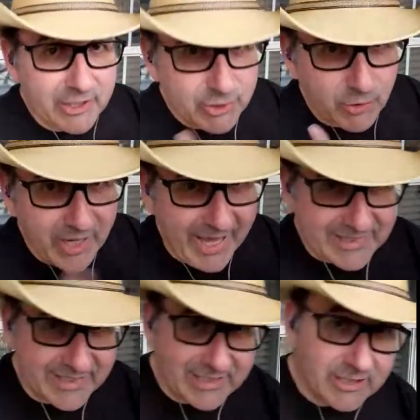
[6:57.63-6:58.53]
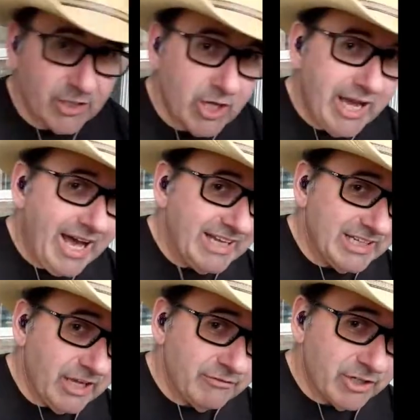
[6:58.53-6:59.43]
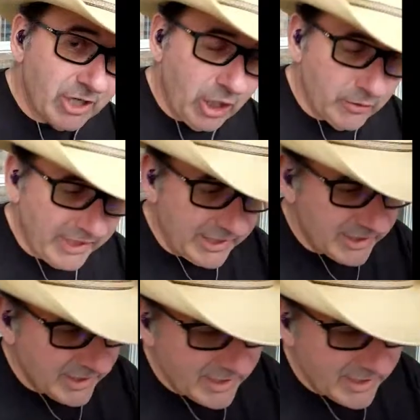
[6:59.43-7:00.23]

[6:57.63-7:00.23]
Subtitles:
True Classics. I love their clothing.